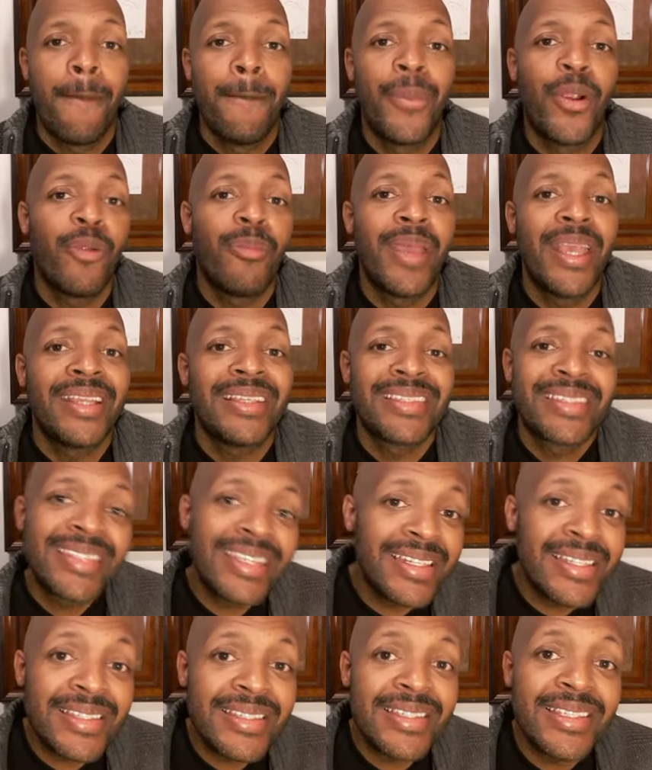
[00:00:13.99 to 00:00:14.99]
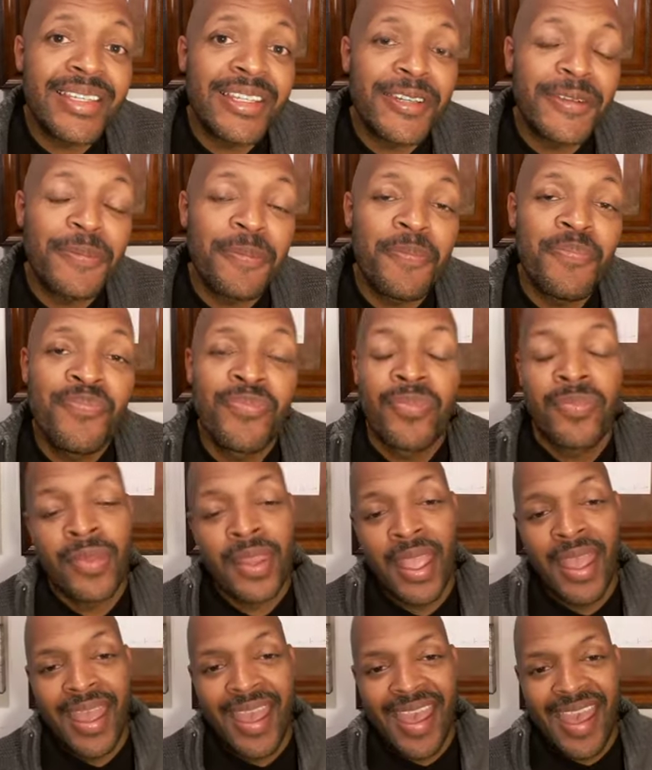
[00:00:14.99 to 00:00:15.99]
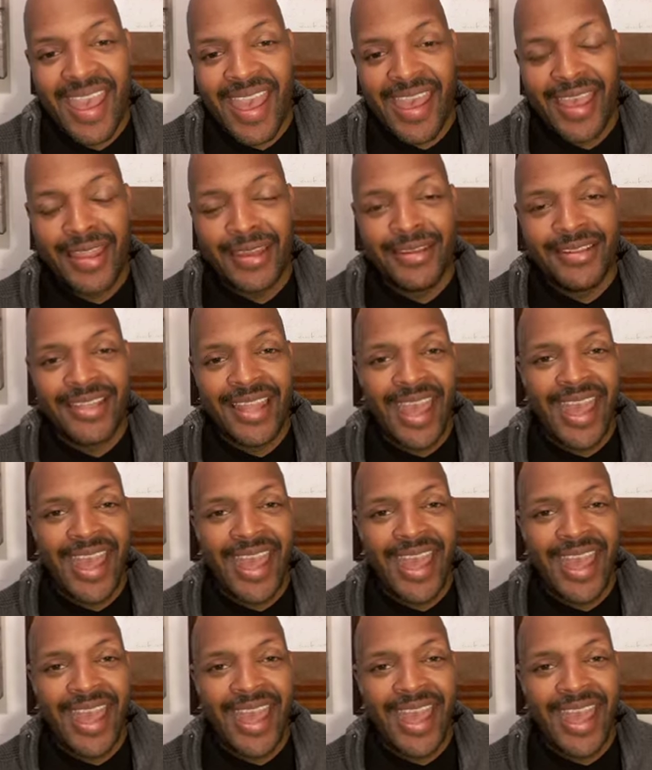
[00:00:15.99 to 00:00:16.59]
Burbank citizen and